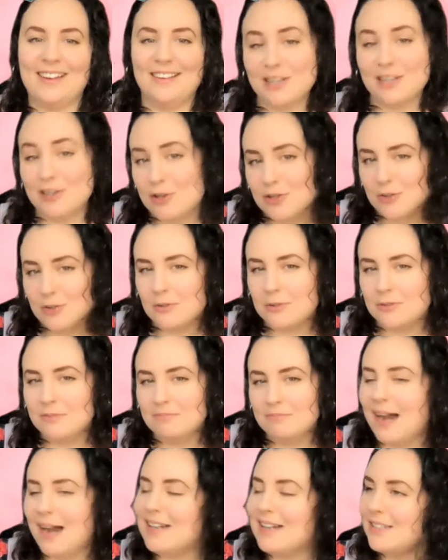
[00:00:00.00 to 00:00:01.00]

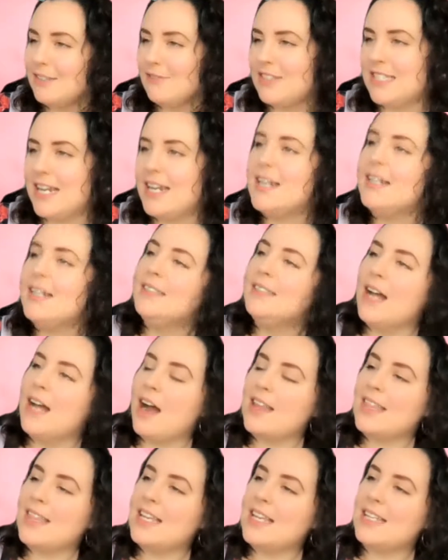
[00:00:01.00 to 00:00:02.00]
unusual activity,
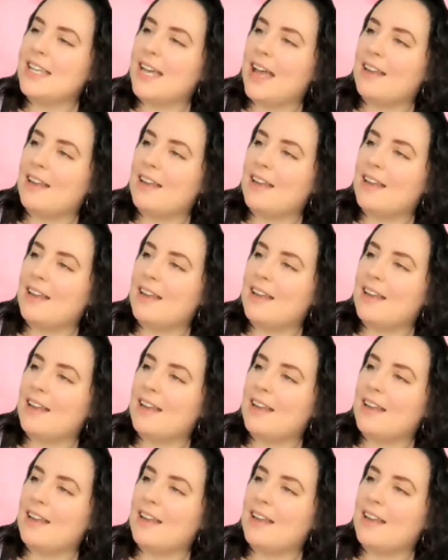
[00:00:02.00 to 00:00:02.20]
I think.